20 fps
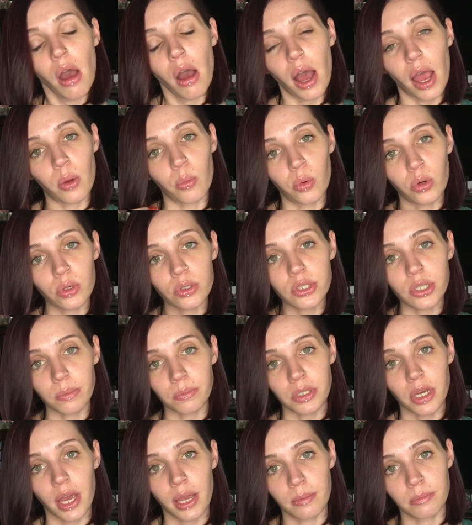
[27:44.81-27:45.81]
I will
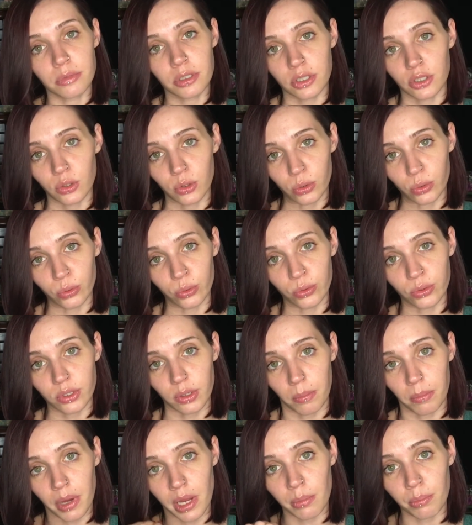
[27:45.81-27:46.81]
sometimes use
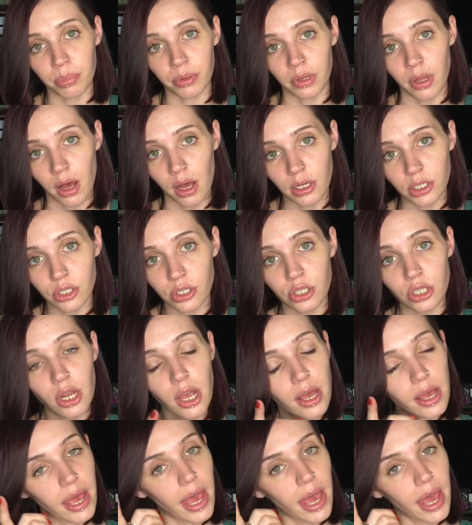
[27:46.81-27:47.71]
my blush